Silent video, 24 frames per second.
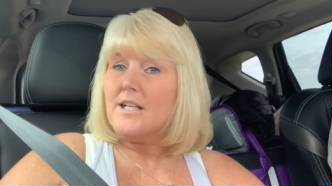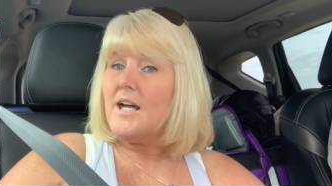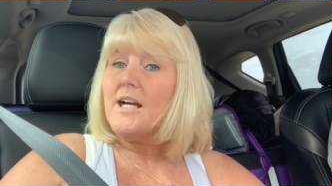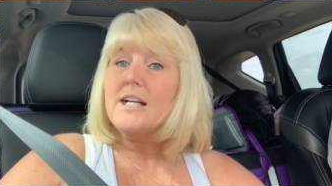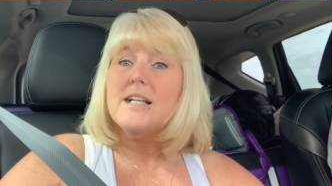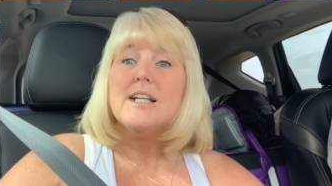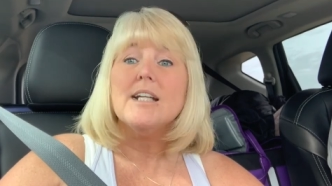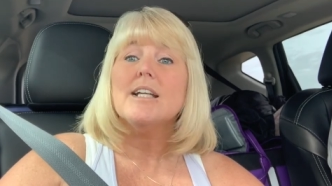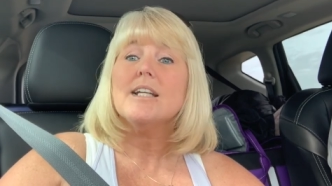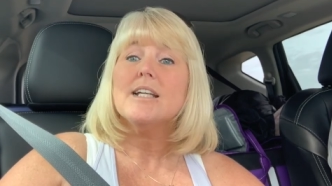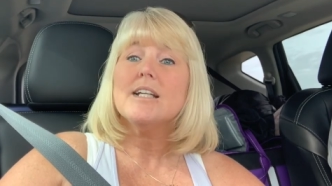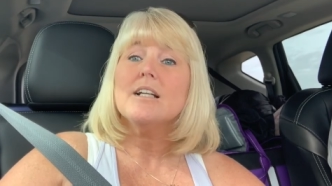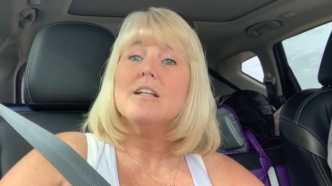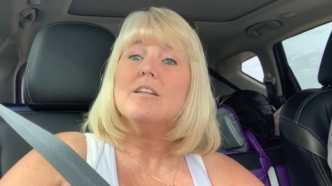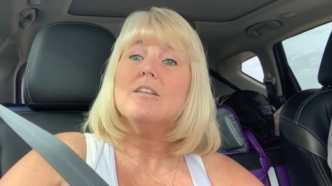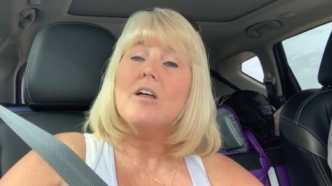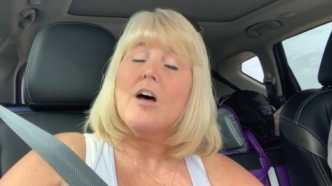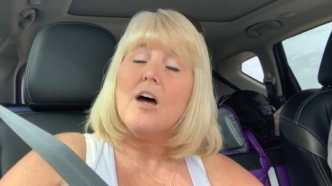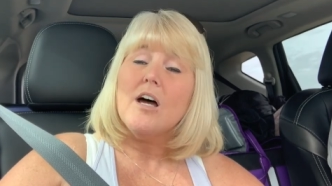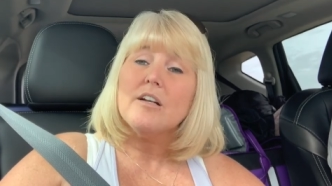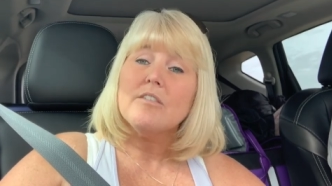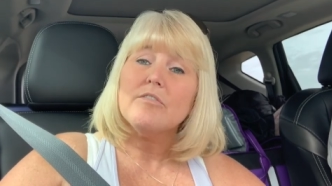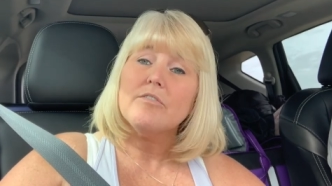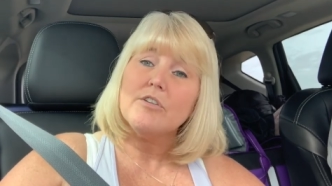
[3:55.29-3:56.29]
I didn't get a
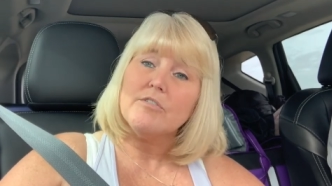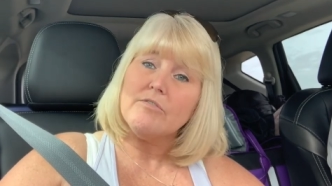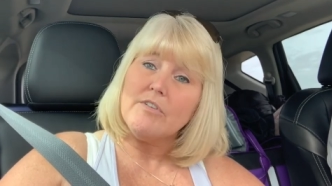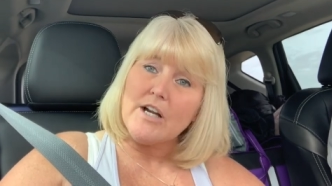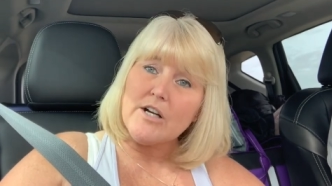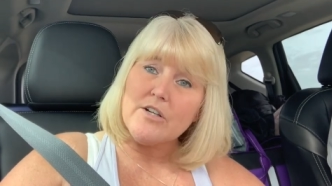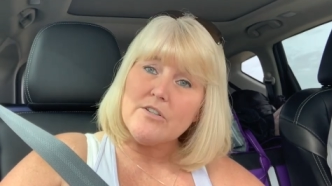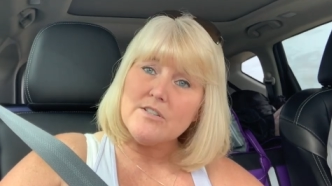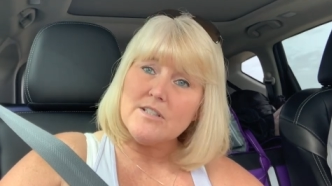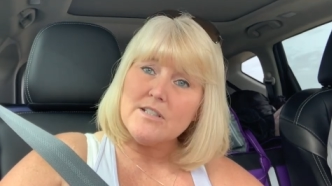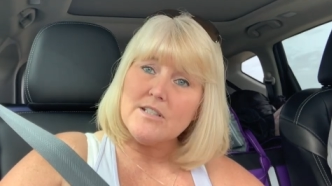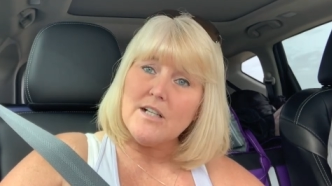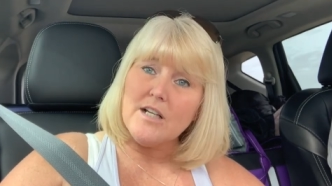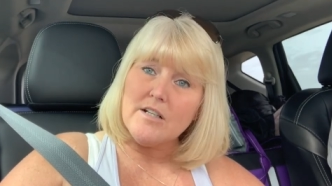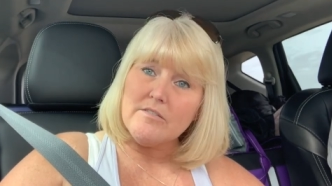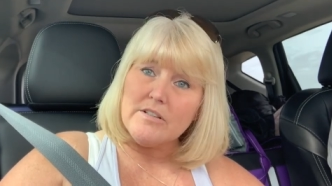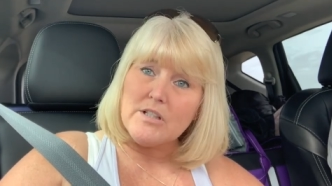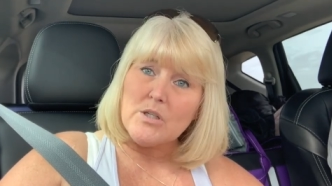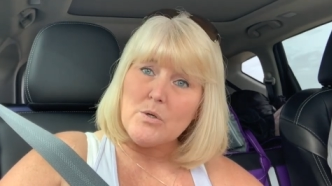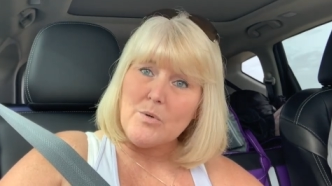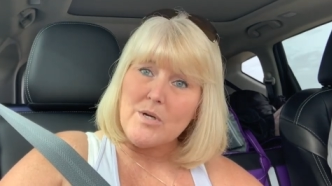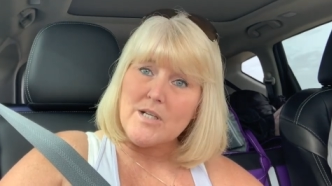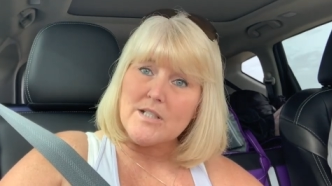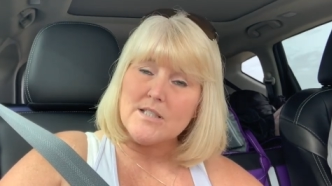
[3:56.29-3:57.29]
lot of the records that I
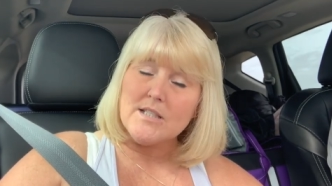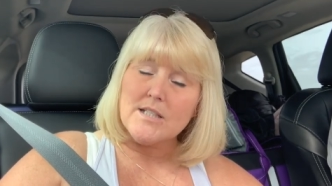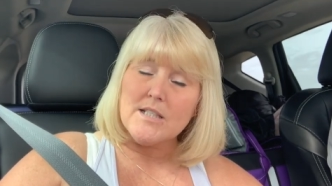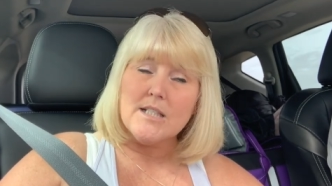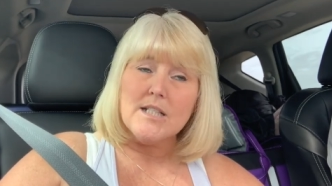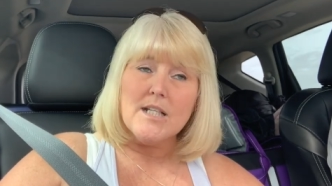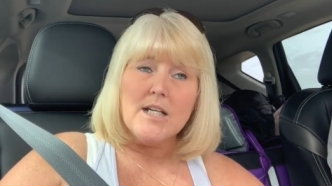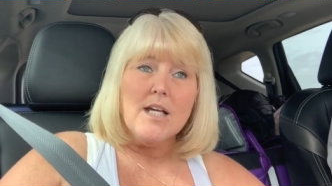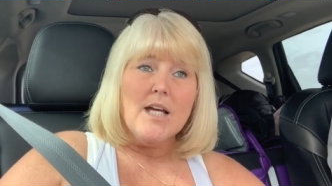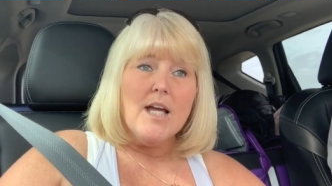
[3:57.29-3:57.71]
requested.